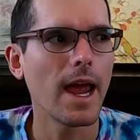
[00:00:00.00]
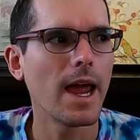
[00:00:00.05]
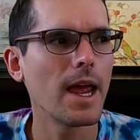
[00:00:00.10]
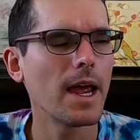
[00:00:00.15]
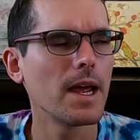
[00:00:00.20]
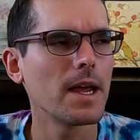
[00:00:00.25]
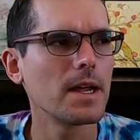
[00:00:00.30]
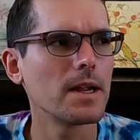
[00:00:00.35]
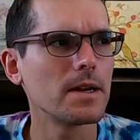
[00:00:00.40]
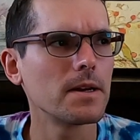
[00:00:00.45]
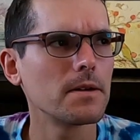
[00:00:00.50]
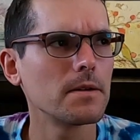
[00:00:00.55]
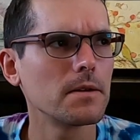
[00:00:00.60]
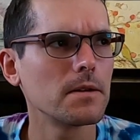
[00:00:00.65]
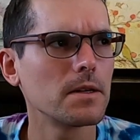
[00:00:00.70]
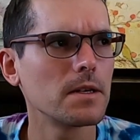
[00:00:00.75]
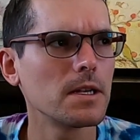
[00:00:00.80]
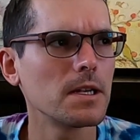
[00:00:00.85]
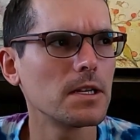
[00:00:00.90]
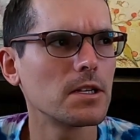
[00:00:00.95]

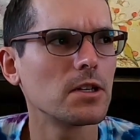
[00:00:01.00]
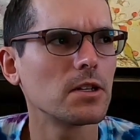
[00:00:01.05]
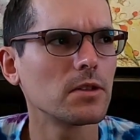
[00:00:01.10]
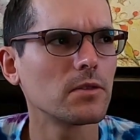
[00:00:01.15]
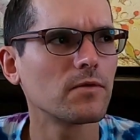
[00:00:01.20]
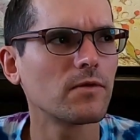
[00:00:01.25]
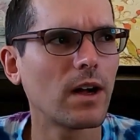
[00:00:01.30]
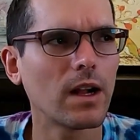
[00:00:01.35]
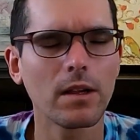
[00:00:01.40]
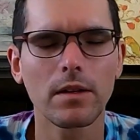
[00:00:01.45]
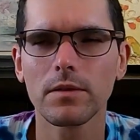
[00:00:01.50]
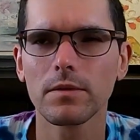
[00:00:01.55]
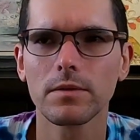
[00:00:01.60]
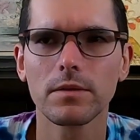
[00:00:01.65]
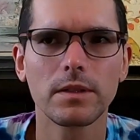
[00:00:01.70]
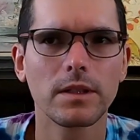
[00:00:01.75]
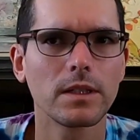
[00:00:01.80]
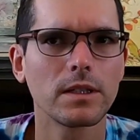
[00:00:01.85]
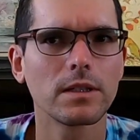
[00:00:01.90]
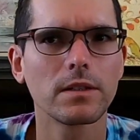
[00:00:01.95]
and it just
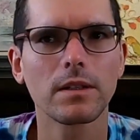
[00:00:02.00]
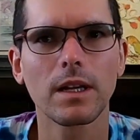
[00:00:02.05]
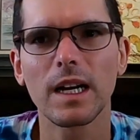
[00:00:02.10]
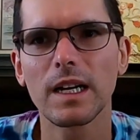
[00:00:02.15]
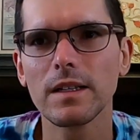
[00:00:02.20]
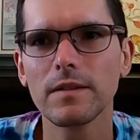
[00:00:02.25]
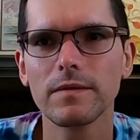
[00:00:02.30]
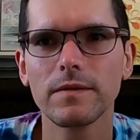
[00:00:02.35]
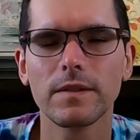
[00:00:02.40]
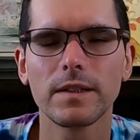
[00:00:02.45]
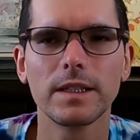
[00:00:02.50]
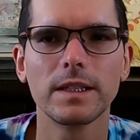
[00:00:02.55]
follows their life